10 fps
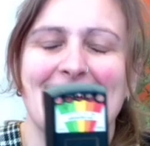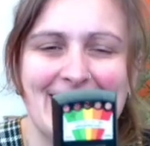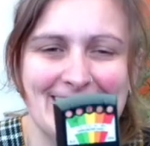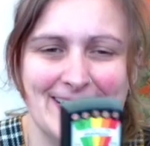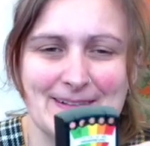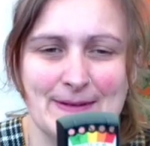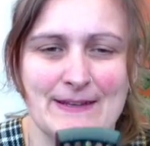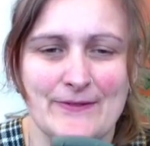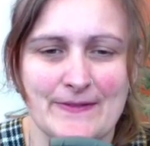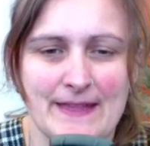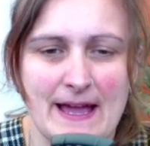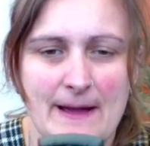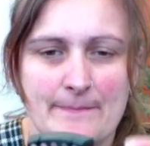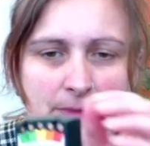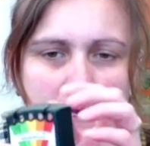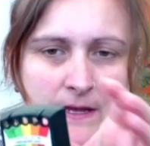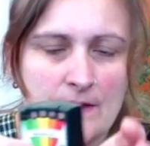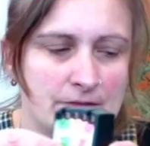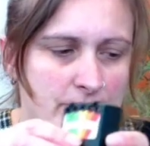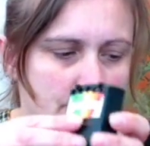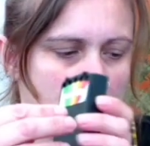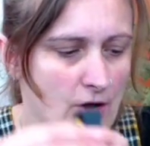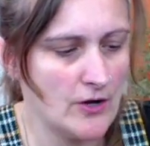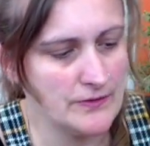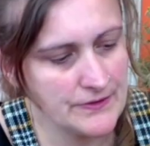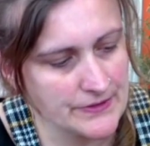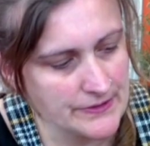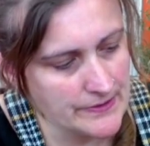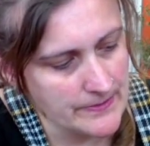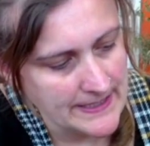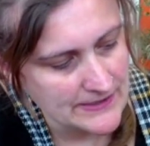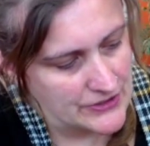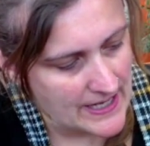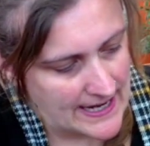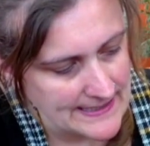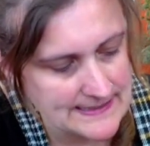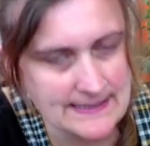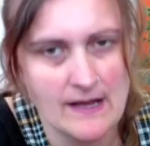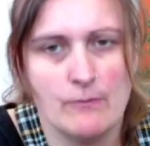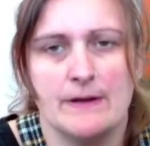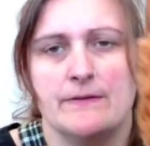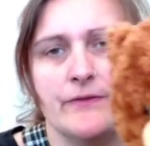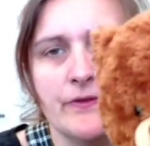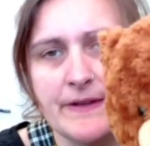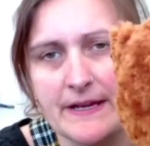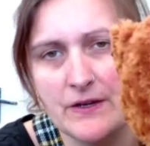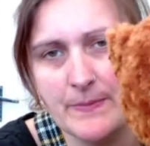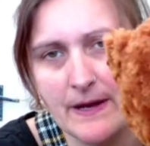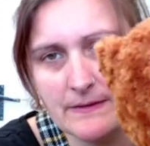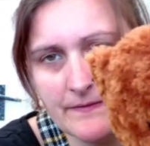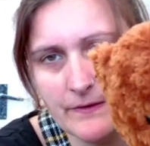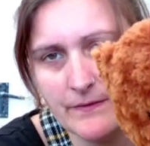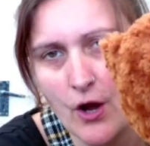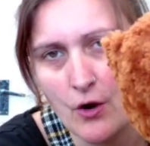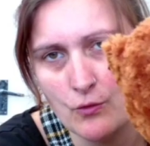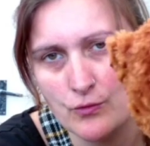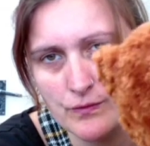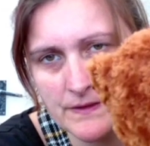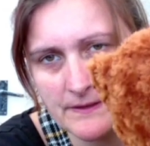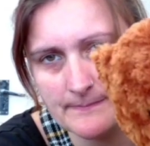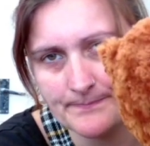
Anyway, so when you've done that, screw it onto his chest, and when you've done that, you'll be able to feel the holes